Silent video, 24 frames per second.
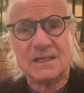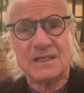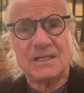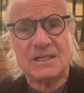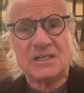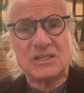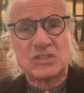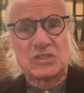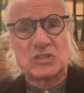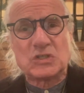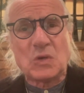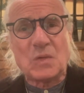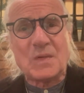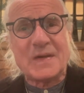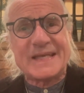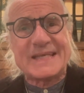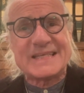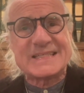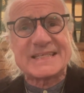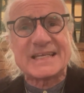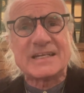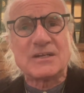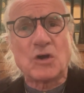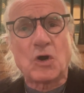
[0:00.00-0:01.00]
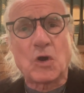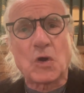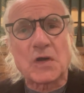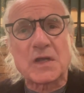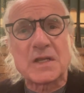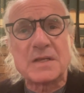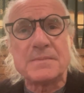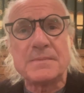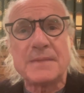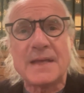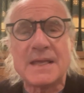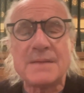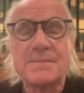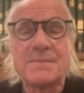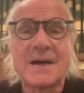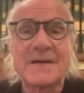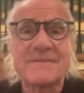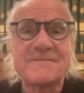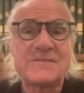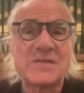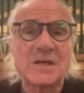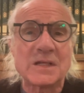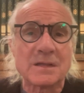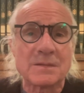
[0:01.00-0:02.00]
so is an organ made by
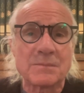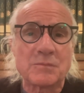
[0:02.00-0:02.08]
Philip